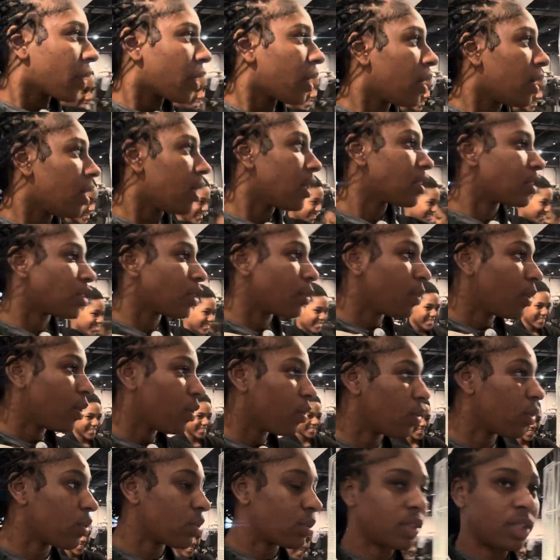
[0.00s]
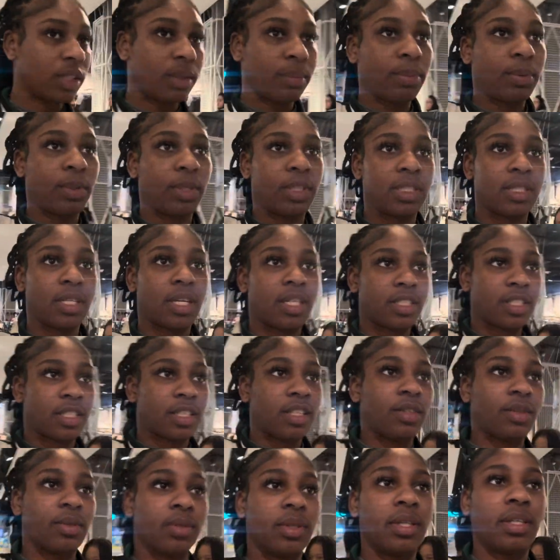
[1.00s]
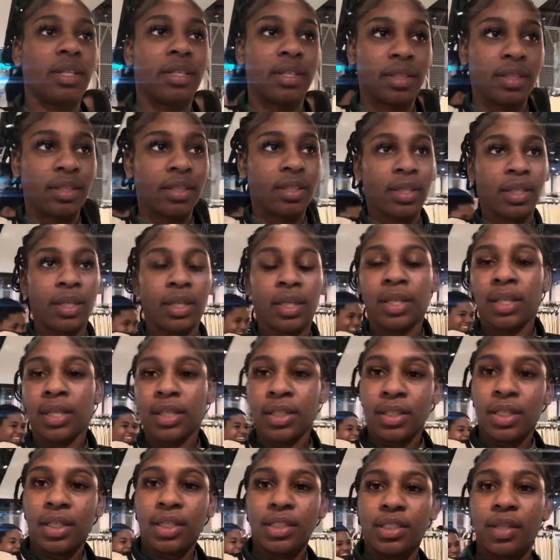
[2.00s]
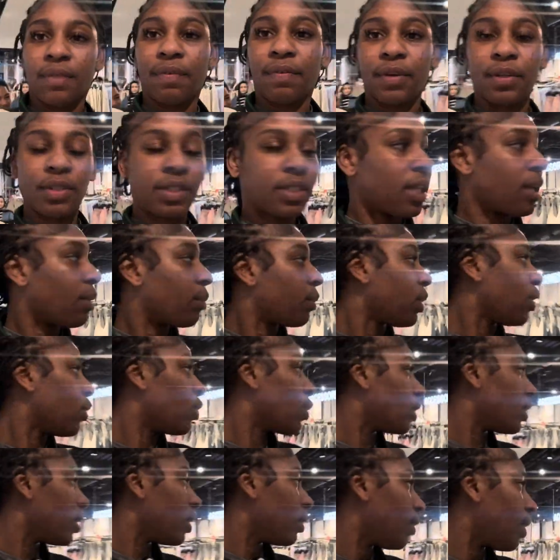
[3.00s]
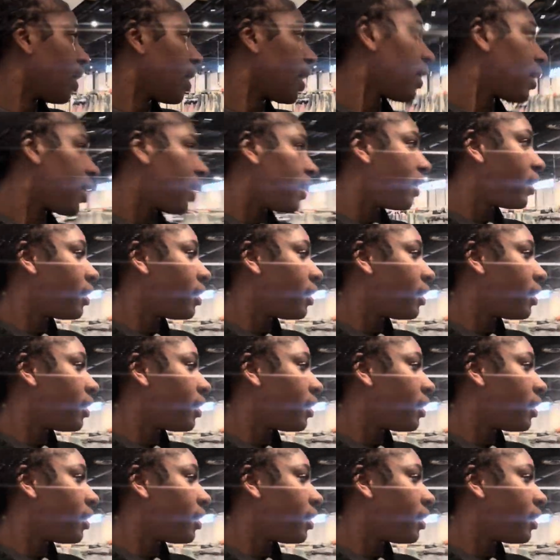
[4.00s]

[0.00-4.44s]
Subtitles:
right, so we gonna go to the boys section, y'all. That's the first step we gonna do, all right?